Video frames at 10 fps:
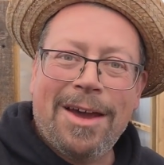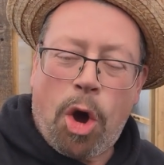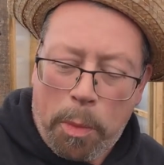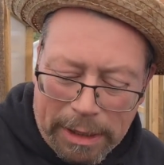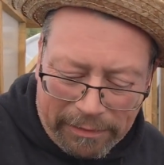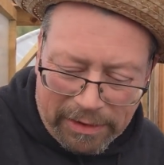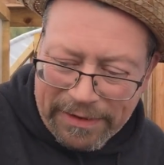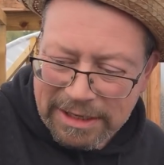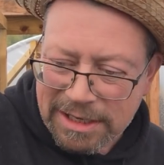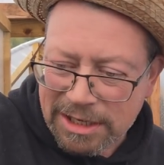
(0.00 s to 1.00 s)
Hope you're having a
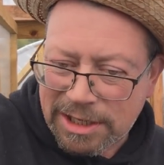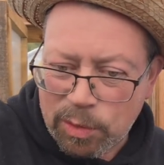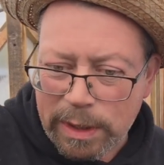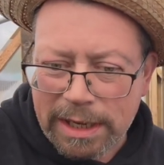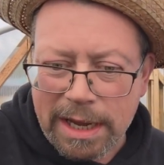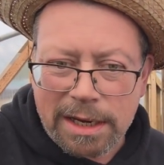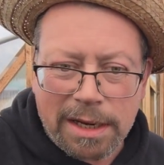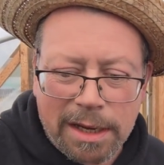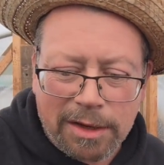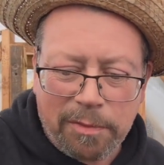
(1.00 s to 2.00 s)
fantastic
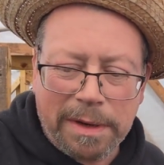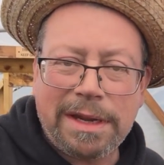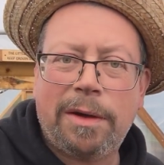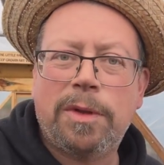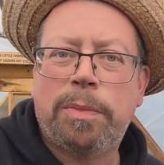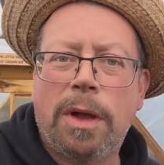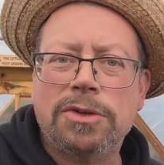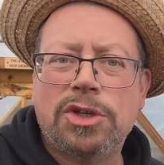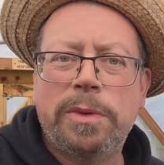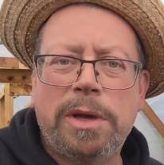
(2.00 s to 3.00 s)
weekend, and you've been down the
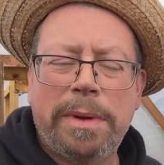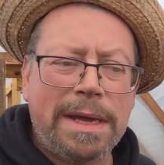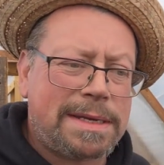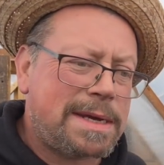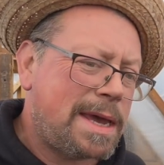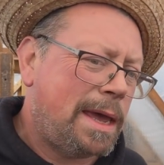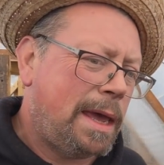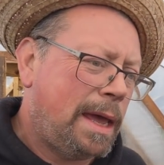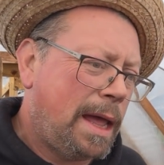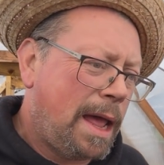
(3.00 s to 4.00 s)
plots doing your bit.
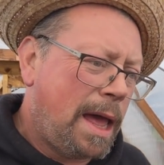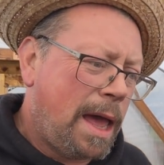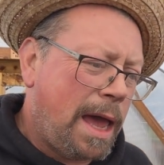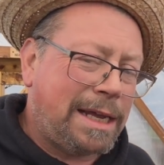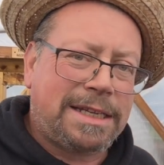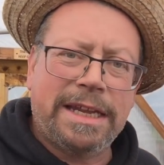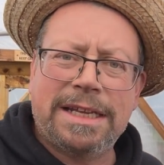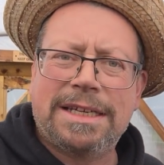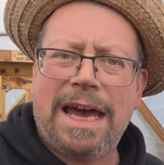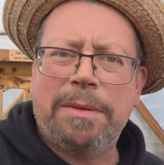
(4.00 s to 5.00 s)
It's
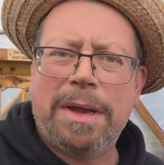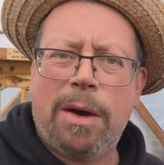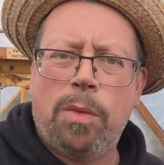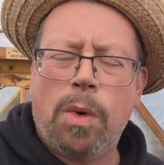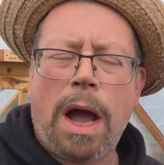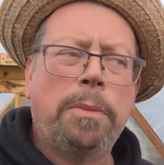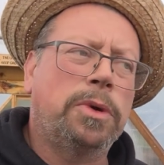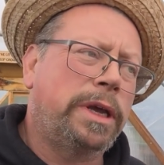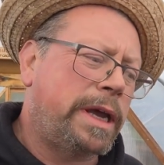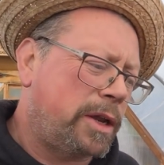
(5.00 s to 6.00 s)
dinner time now. I'm
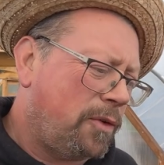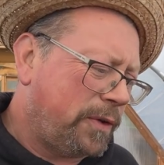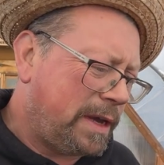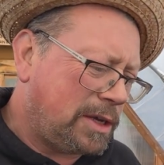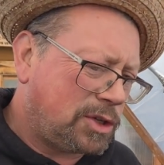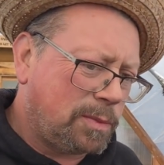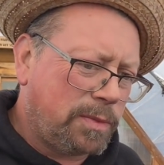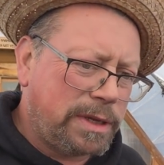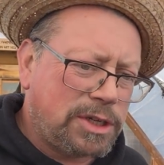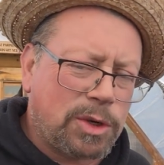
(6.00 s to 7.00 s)
going to get off and get
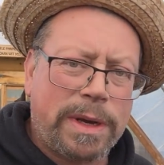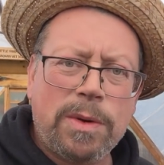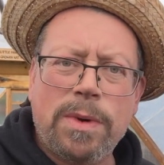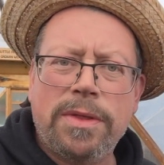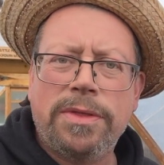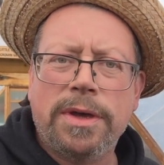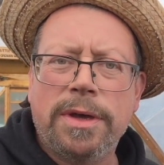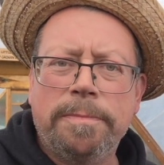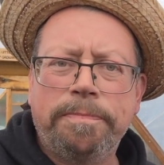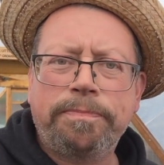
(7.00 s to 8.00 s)
something to eat with
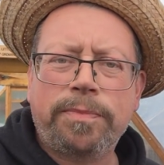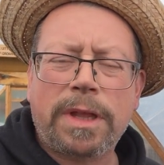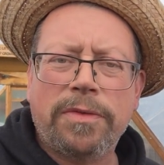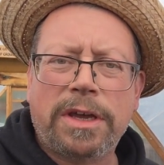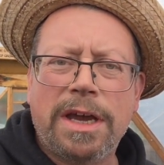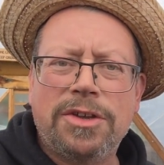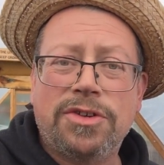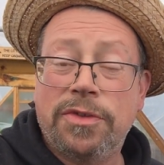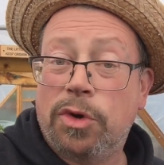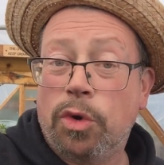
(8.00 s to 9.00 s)
the
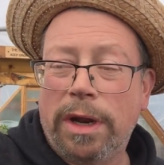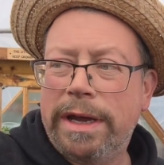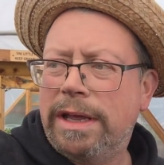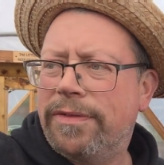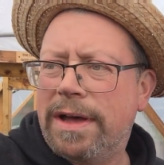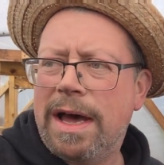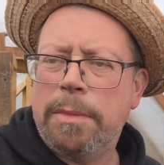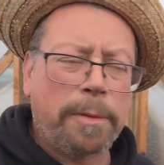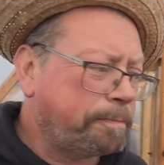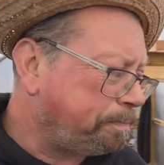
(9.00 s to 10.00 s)
kids and the good lady farmer.